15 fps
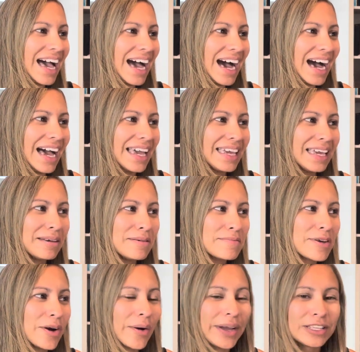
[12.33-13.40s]
I am
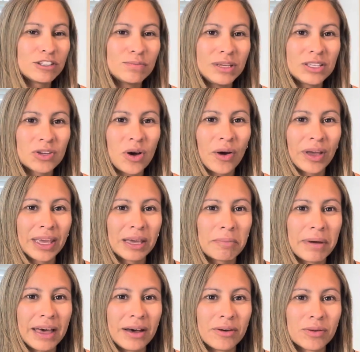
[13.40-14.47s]
going to be talking
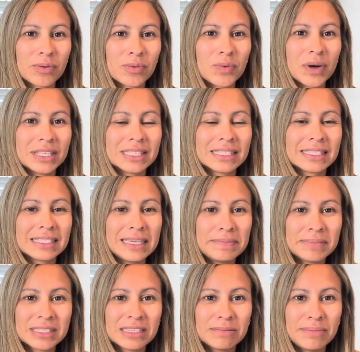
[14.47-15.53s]
about what
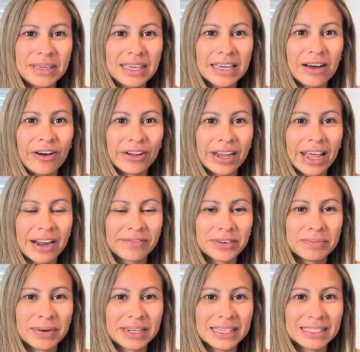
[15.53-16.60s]
seems to be on
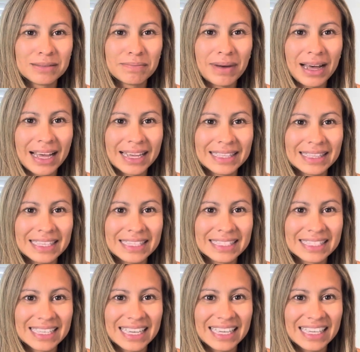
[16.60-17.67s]
everybody's mind these
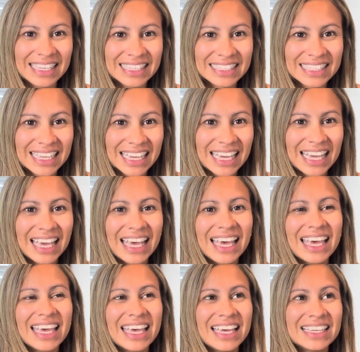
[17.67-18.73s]
days.
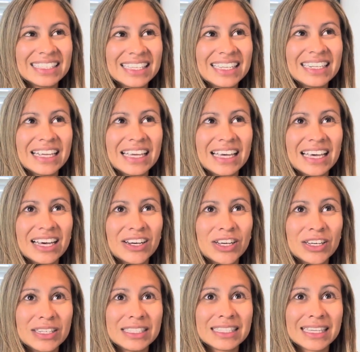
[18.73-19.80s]
Is it a
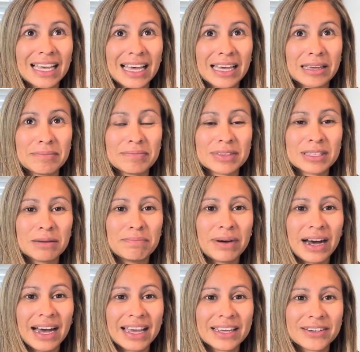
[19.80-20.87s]
good time to
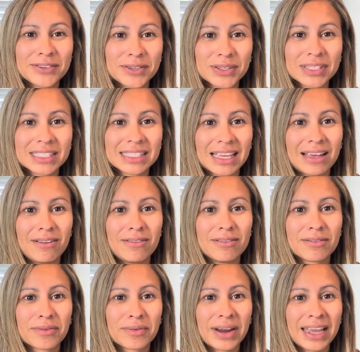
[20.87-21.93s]
buy or
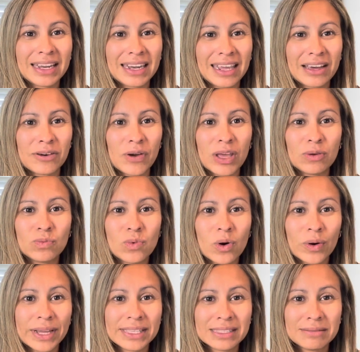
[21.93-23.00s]
sell right now in
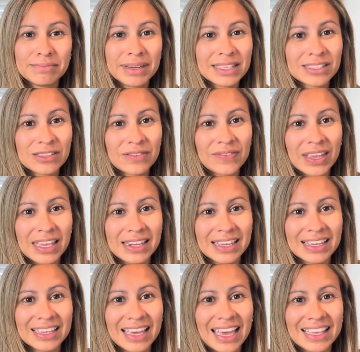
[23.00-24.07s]
Warrington, Pennsylvania
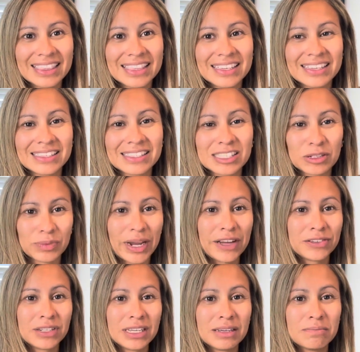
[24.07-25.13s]
and the
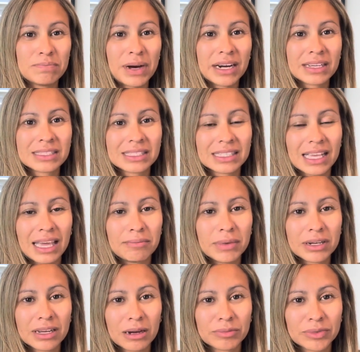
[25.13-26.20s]
surrounding Bucks and
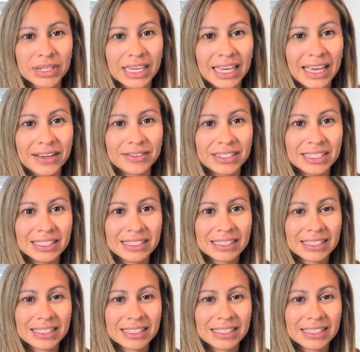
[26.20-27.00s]
Montgomery counties?